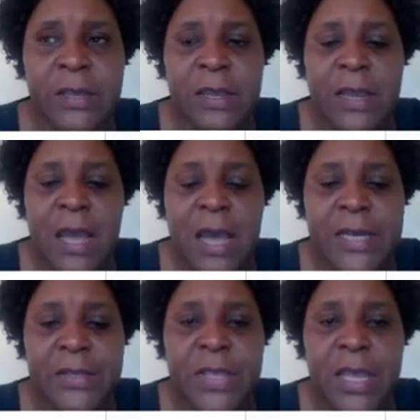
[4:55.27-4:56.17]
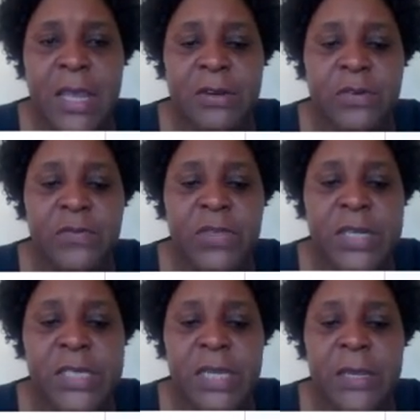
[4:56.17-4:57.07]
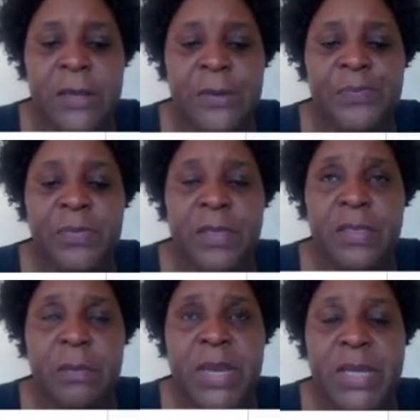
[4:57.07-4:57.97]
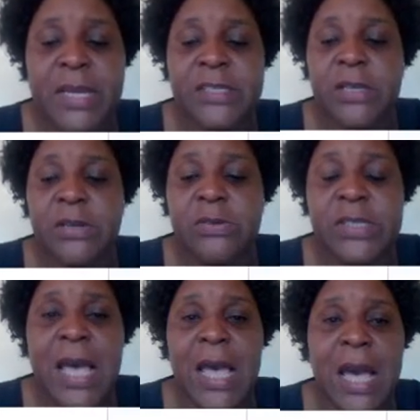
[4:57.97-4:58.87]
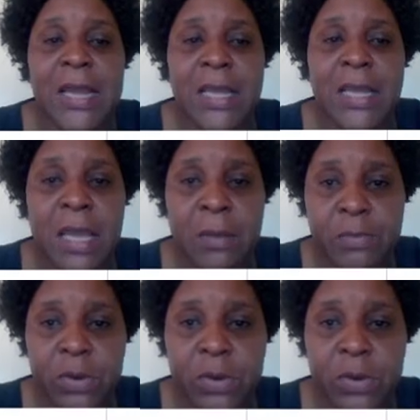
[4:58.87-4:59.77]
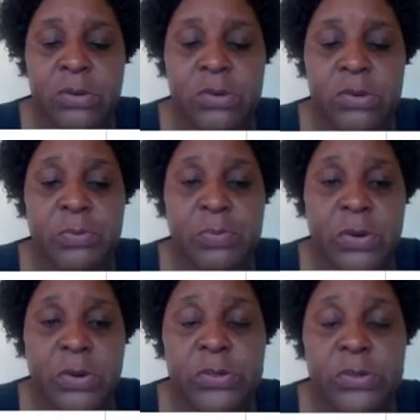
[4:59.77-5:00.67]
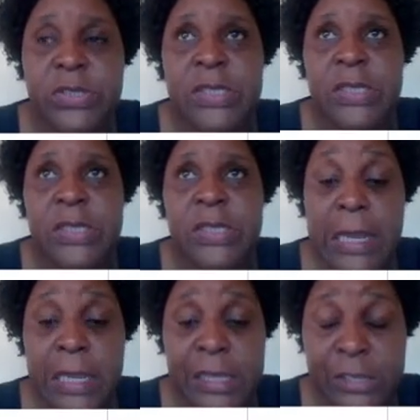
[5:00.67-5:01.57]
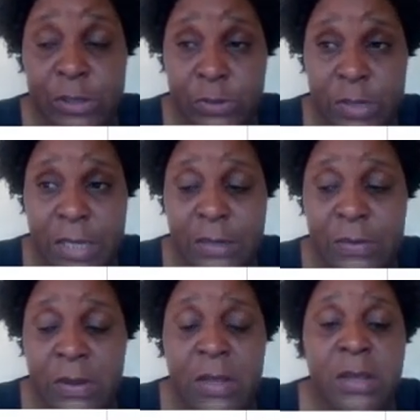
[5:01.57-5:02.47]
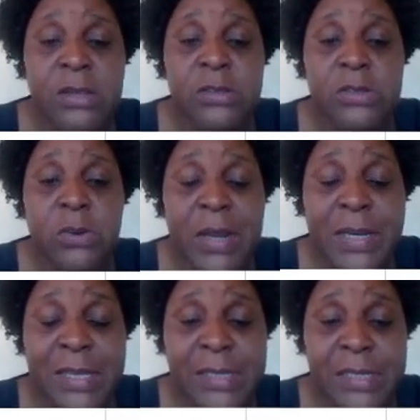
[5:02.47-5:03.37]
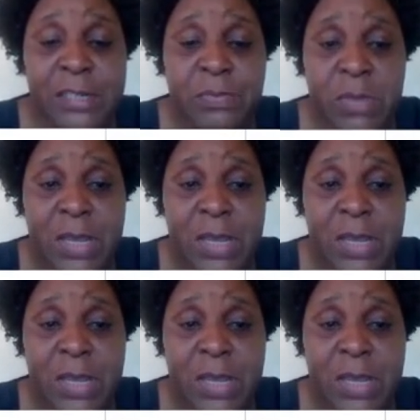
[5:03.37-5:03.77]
And at the end of the day, the beta cells are unable to produce any insulin. So what does it mean?